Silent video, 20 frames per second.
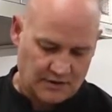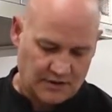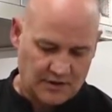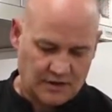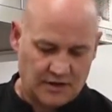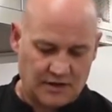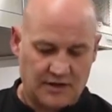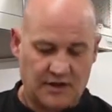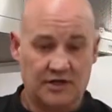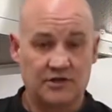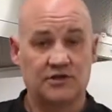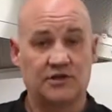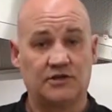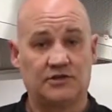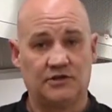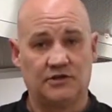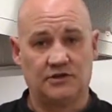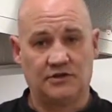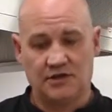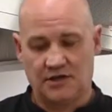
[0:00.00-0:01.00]
And that should
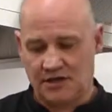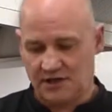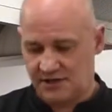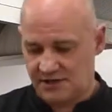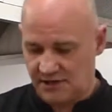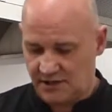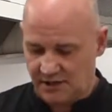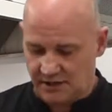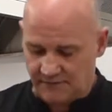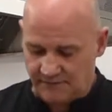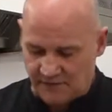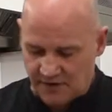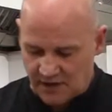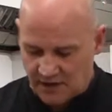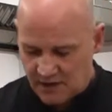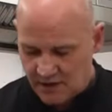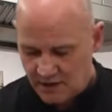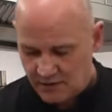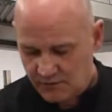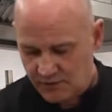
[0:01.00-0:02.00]
do nicely.
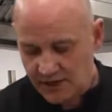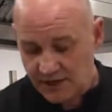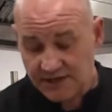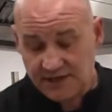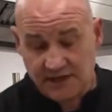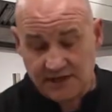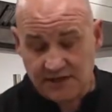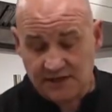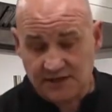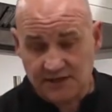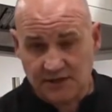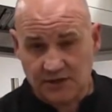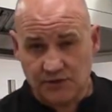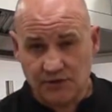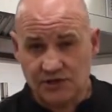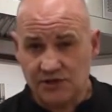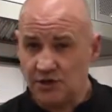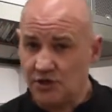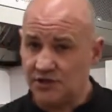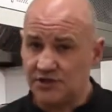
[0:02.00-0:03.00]
What I tend to do
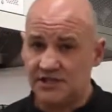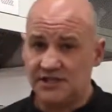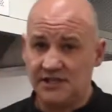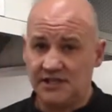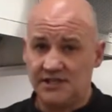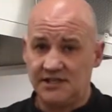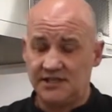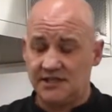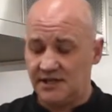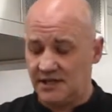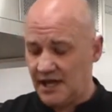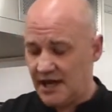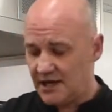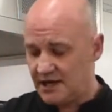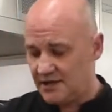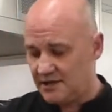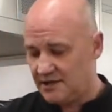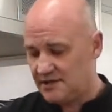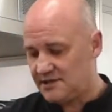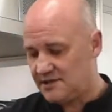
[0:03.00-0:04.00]
is not season the egg
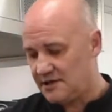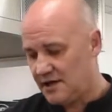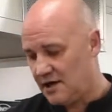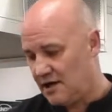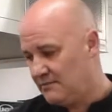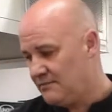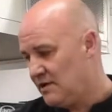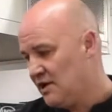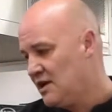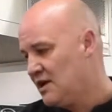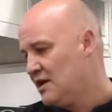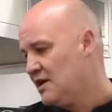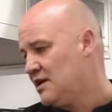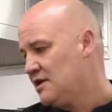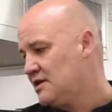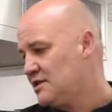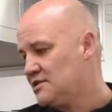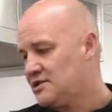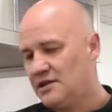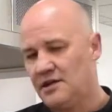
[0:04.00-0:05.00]
at this time,
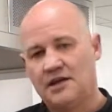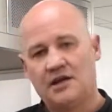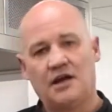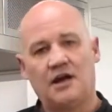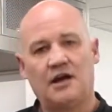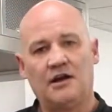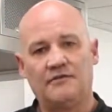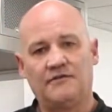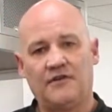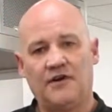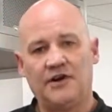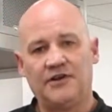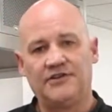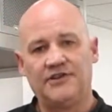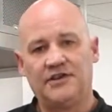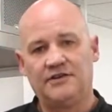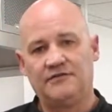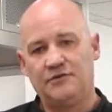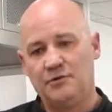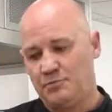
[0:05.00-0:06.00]
because I find
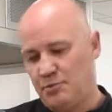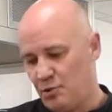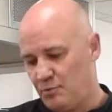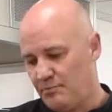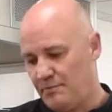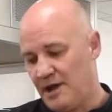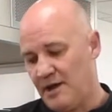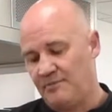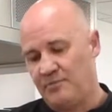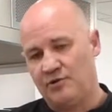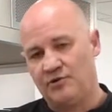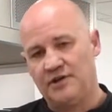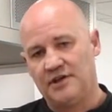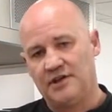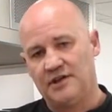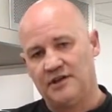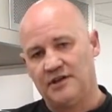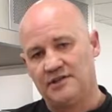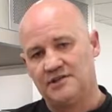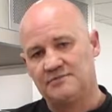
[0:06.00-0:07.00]
that if you put pepper in
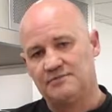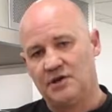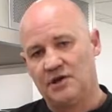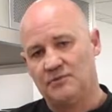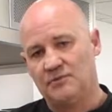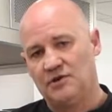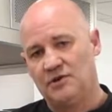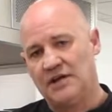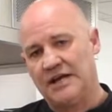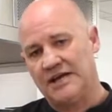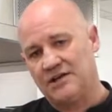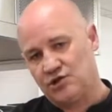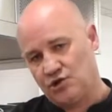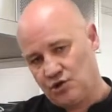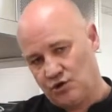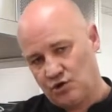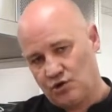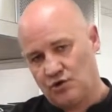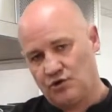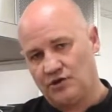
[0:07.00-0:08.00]
at this moment, as
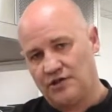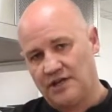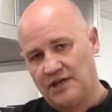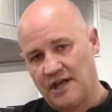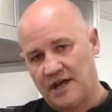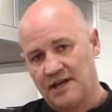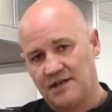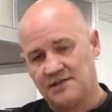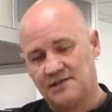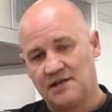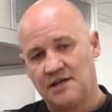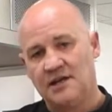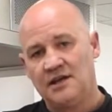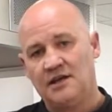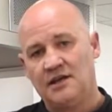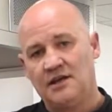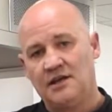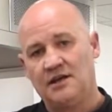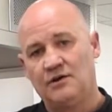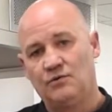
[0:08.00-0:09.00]
you cook the eggs,
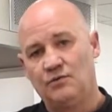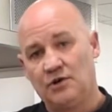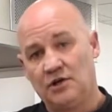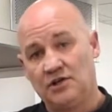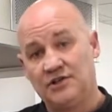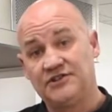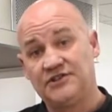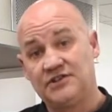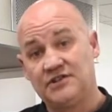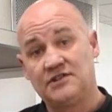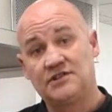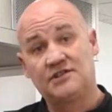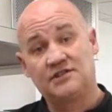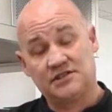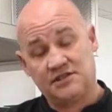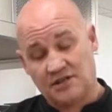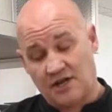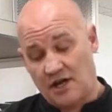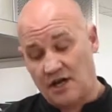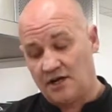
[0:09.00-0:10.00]
it will
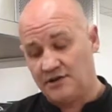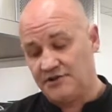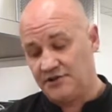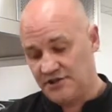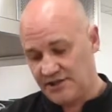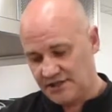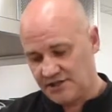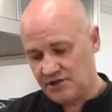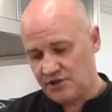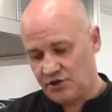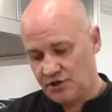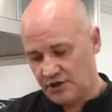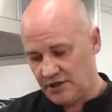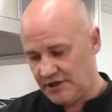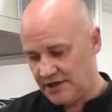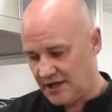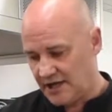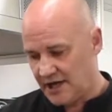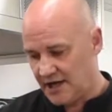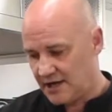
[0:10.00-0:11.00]
start to discolour
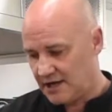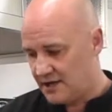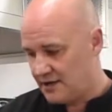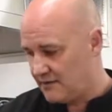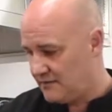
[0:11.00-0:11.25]
the egg.